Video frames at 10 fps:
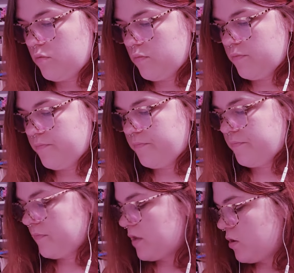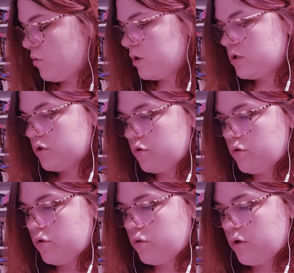3, 4, 5. Oh. 1, 2,
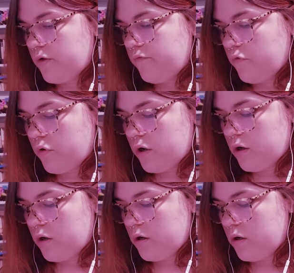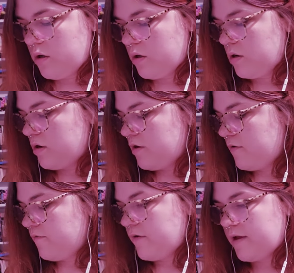3, 4,
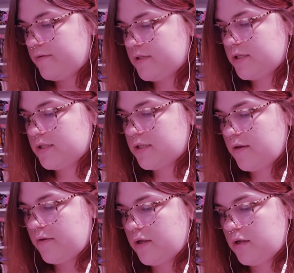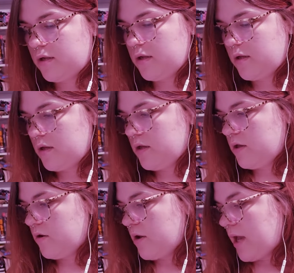5, 6, 7.
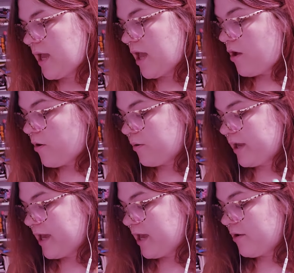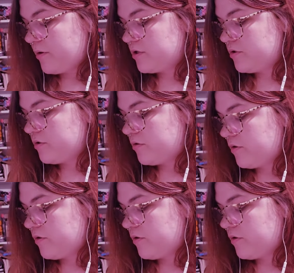Okay, 1, 2,